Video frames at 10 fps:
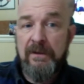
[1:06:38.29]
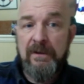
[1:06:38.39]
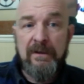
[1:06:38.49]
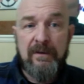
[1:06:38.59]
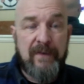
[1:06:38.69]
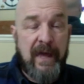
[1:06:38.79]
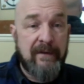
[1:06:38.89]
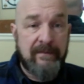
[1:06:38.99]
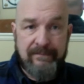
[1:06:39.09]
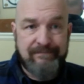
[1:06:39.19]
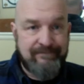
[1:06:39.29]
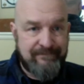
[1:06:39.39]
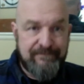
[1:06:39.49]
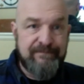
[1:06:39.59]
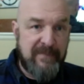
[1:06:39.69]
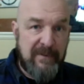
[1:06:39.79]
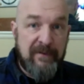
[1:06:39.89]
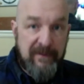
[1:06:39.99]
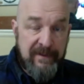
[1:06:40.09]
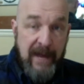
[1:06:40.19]
that
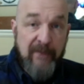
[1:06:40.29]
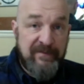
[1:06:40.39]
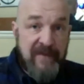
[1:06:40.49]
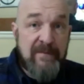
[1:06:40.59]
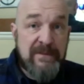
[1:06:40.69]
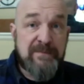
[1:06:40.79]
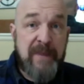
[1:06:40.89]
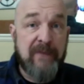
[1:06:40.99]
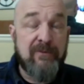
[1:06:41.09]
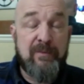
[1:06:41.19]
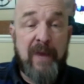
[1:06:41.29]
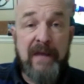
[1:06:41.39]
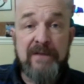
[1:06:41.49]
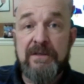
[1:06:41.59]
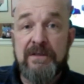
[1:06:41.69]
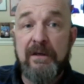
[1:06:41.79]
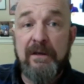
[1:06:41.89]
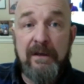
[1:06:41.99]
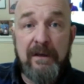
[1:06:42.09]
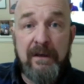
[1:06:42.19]
the now famous Panther mask,
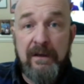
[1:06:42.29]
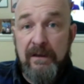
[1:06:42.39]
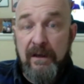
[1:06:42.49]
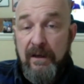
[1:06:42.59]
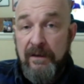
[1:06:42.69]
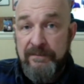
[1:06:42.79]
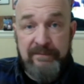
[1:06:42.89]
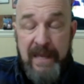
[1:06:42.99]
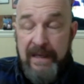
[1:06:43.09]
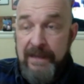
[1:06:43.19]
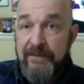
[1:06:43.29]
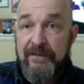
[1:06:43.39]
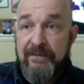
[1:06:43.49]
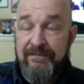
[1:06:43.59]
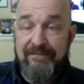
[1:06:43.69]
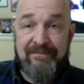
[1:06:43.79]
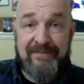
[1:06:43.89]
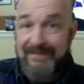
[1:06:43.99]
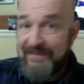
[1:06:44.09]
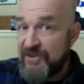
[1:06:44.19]
and it
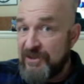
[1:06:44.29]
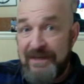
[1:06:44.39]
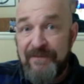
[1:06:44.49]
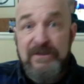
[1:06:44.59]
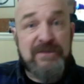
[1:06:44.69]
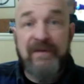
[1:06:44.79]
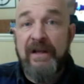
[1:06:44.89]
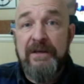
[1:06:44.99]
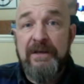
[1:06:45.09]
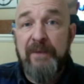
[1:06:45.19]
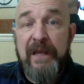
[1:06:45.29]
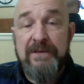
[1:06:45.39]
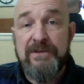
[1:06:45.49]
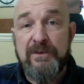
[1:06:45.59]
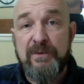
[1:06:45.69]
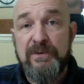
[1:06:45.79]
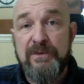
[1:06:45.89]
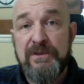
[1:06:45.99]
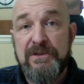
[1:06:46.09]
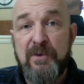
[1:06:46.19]
just fell into place. There was
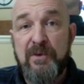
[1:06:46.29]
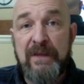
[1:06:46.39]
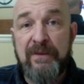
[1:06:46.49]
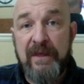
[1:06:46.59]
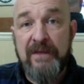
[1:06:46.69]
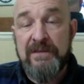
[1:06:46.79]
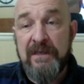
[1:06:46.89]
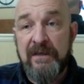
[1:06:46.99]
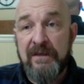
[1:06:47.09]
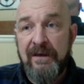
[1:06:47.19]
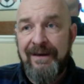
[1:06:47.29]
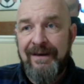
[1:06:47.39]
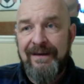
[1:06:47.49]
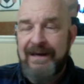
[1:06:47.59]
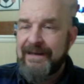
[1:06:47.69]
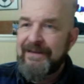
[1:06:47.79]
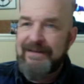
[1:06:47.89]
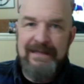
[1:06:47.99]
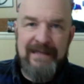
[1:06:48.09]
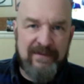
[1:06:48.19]
just so many things that I didn't
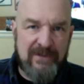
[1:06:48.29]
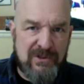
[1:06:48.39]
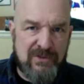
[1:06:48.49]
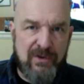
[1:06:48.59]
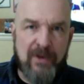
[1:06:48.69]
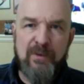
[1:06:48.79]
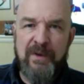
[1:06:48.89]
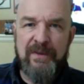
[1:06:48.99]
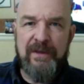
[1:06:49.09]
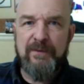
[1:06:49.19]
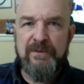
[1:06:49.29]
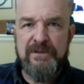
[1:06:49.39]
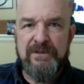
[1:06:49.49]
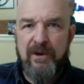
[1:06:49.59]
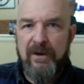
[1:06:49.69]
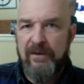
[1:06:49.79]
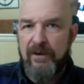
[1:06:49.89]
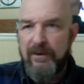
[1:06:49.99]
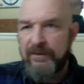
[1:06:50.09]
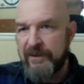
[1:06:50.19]
have to struggle with it. It was just all the